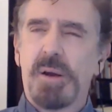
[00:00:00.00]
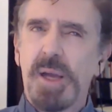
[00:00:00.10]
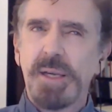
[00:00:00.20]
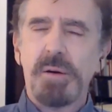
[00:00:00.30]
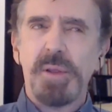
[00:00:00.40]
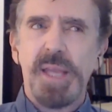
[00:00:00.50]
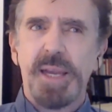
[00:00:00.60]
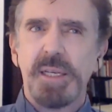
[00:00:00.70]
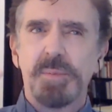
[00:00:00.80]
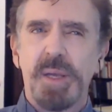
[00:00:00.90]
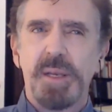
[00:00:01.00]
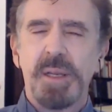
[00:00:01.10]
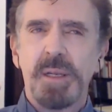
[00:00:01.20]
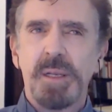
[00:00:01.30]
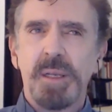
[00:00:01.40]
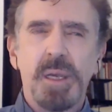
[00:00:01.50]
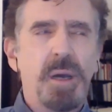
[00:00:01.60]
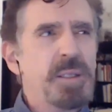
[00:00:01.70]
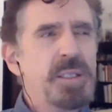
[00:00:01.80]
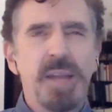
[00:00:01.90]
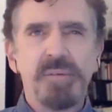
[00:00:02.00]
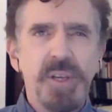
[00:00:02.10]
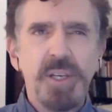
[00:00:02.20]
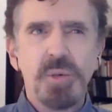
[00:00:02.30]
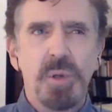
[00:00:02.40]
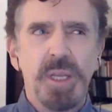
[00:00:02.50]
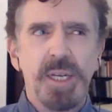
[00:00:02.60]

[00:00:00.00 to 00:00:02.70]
Oh, I know what that is, but it's not visual,